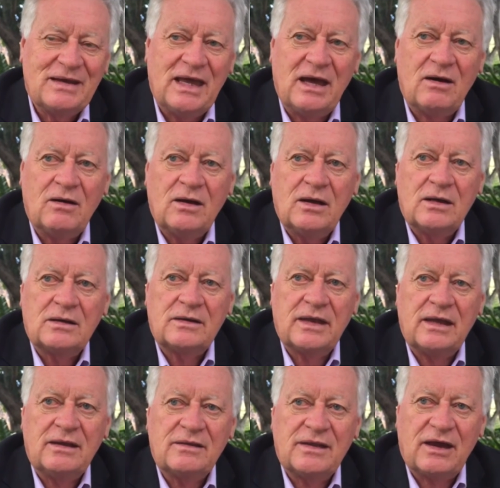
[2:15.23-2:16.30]
Now,
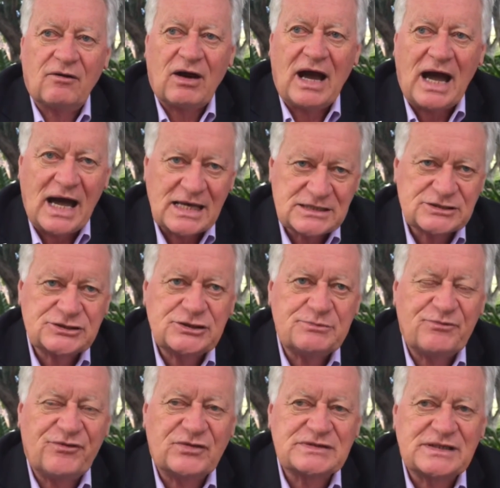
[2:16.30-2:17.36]
there are
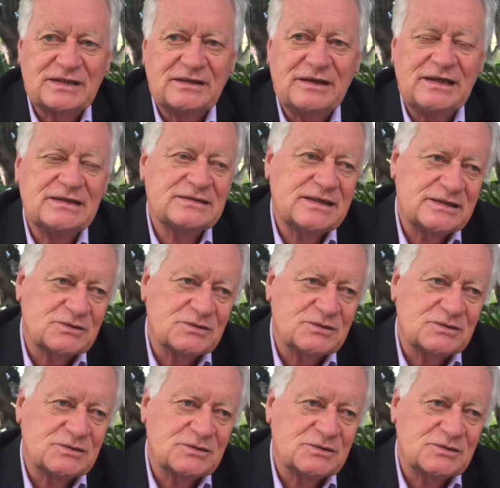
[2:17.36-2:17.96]
hardship facilities,